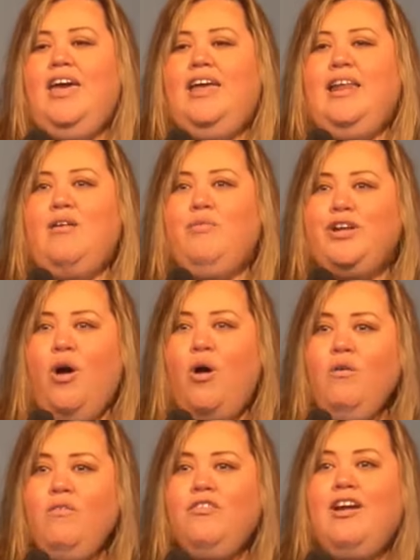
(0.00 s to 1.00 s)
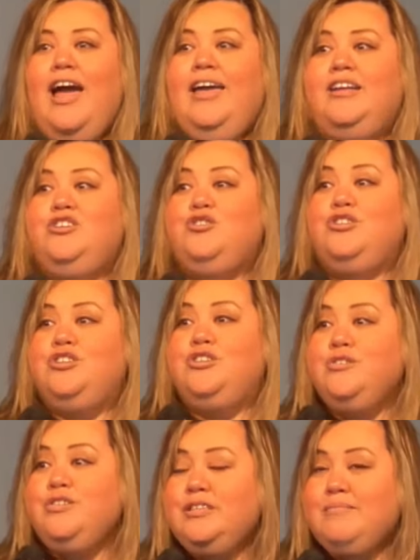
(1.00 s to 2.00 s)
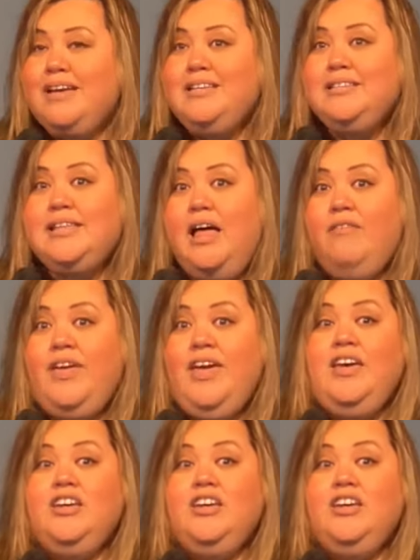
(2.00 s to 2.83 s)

And I went over, I introduced myself,